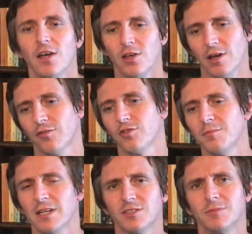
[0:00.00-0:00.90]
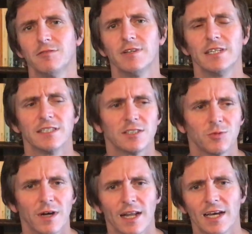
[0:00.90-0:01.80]
You have to imagine me reading
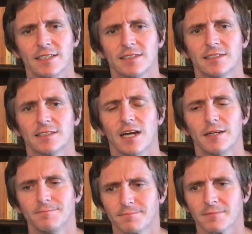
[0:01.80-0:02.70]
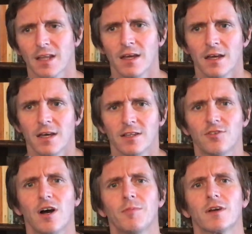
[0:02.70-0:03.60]
this one as the
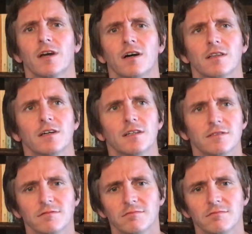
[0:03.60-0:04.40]
type of girl that